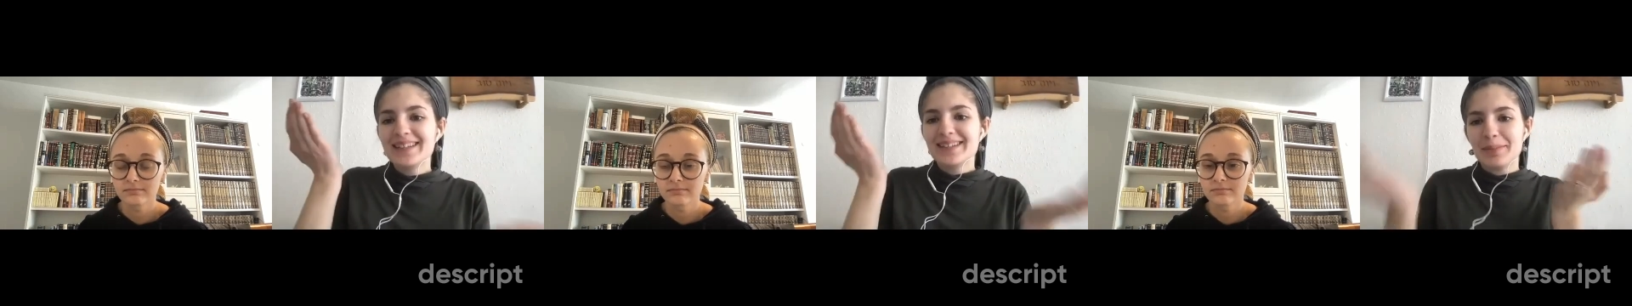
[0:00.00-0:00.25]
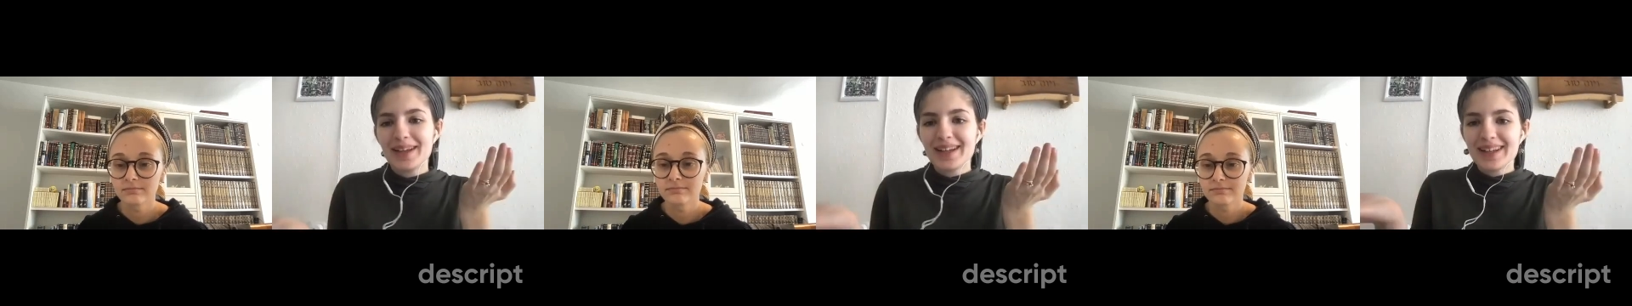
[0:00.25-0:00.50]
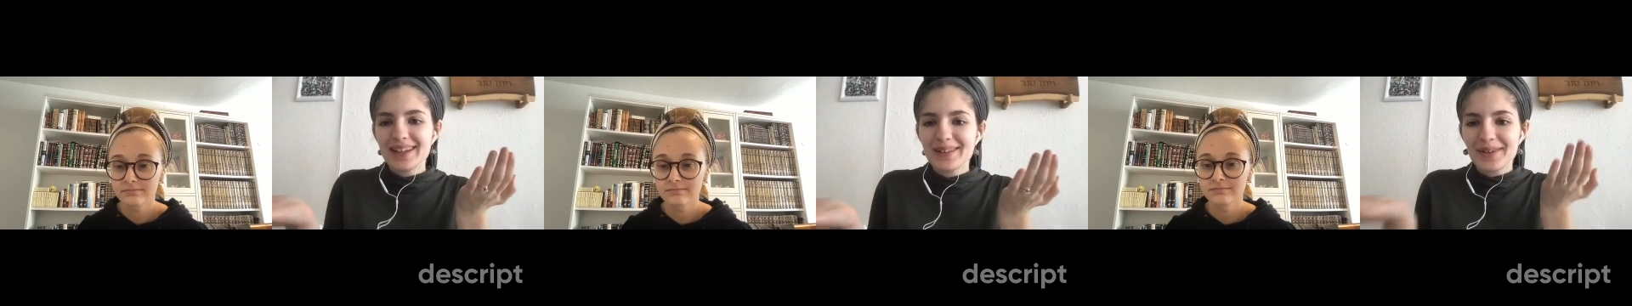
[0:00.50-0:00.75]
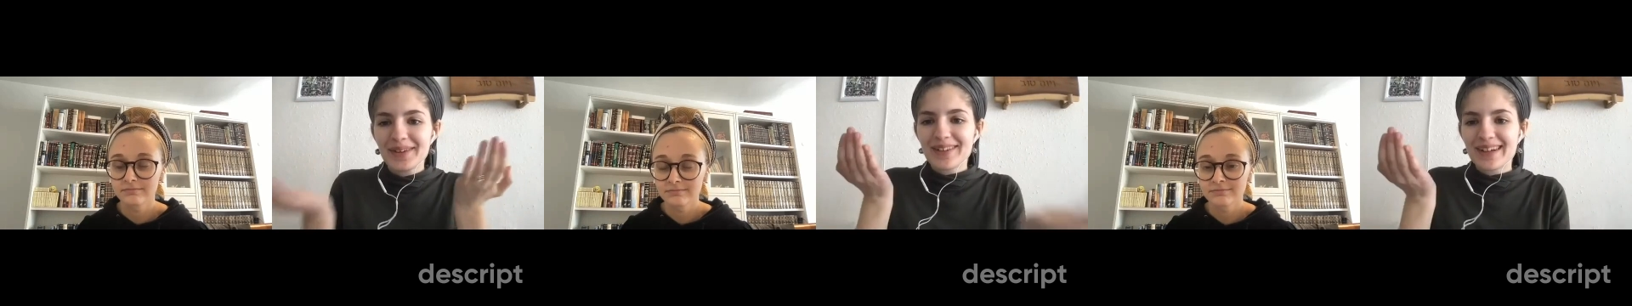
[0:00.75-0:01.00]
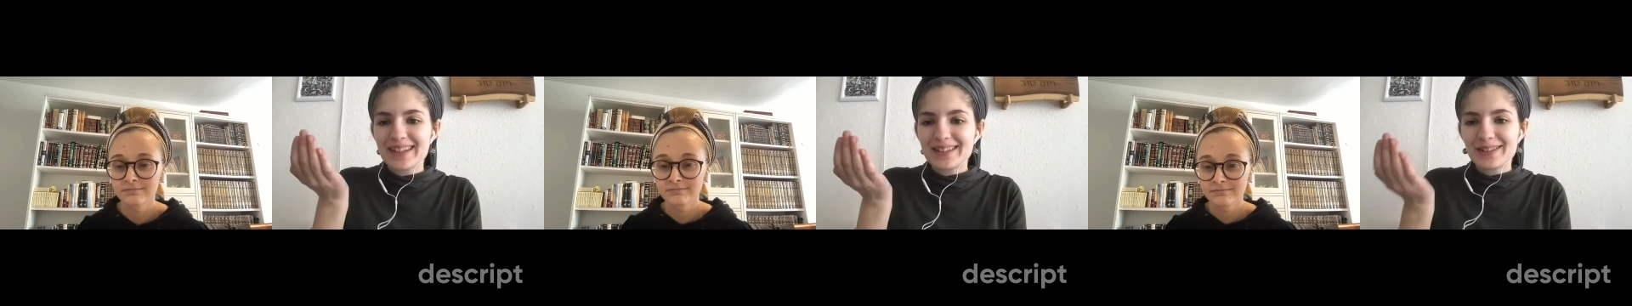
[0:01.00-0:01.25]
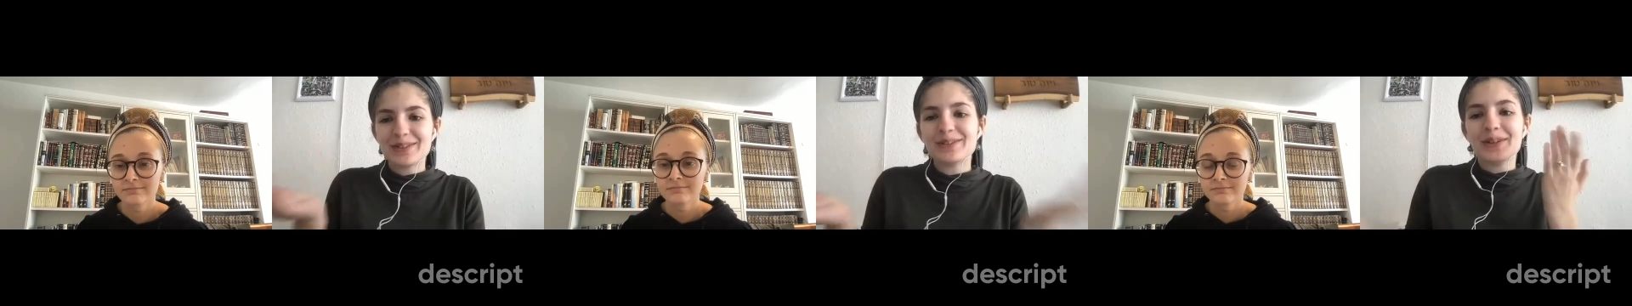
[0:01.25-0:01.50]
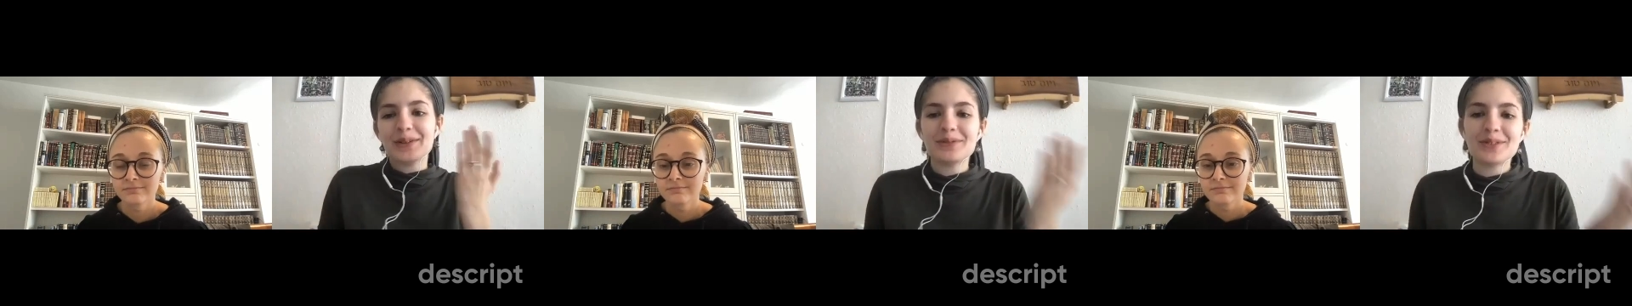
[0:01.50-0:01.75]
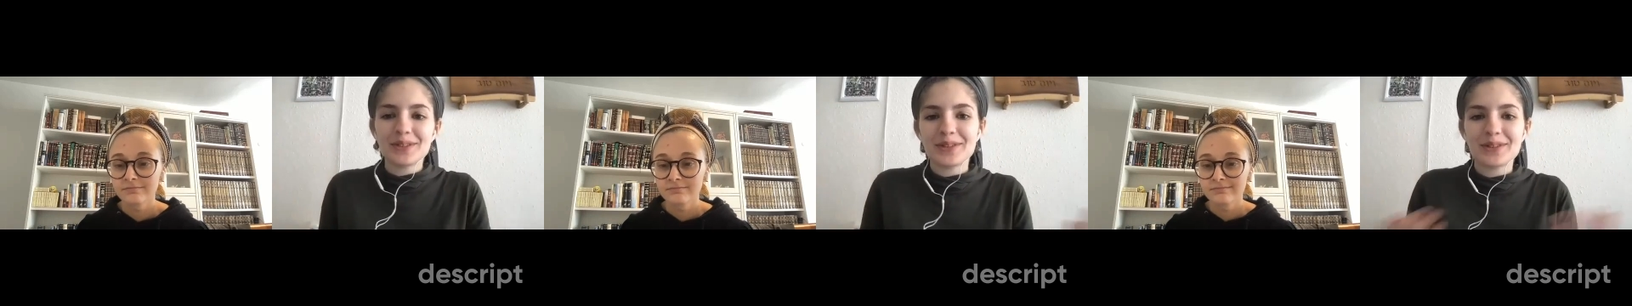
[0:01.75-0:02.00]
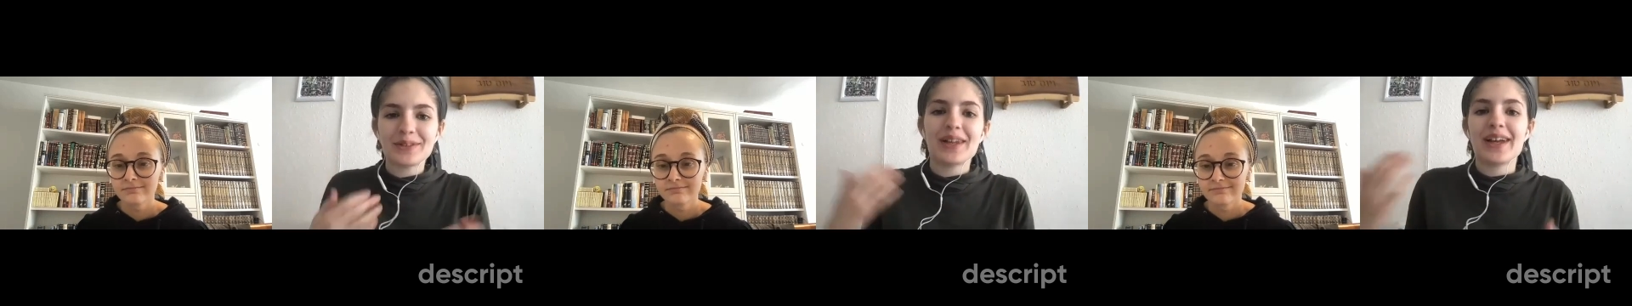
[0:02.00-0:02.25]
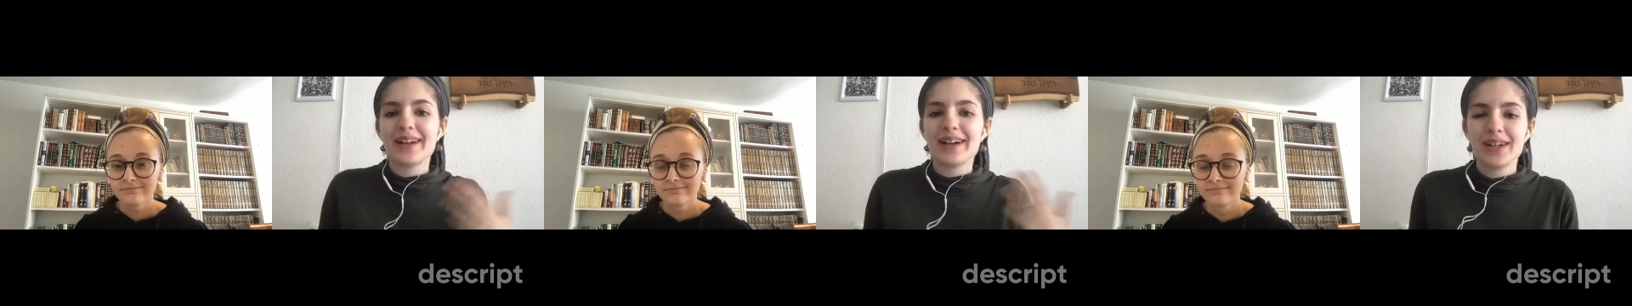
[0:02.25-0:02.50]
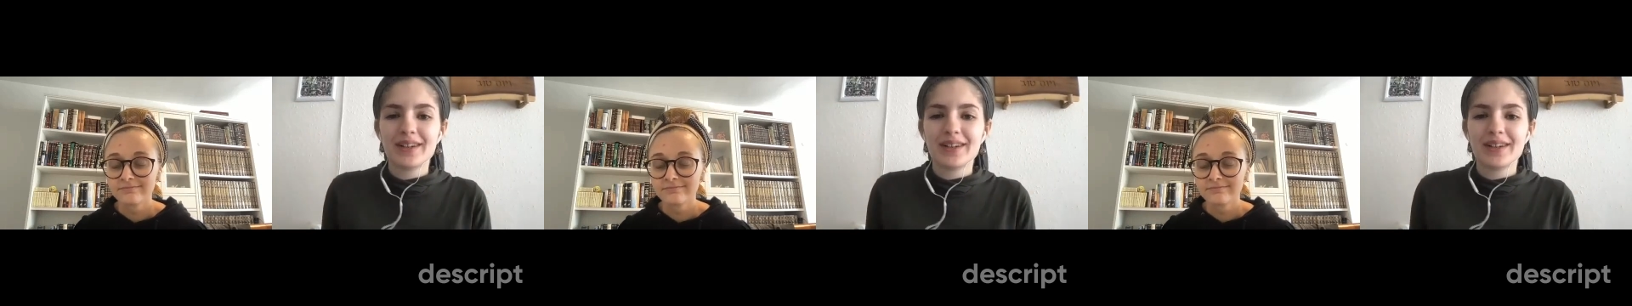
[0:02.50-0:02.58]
Speaker 1: debating whether I do, don't do, like,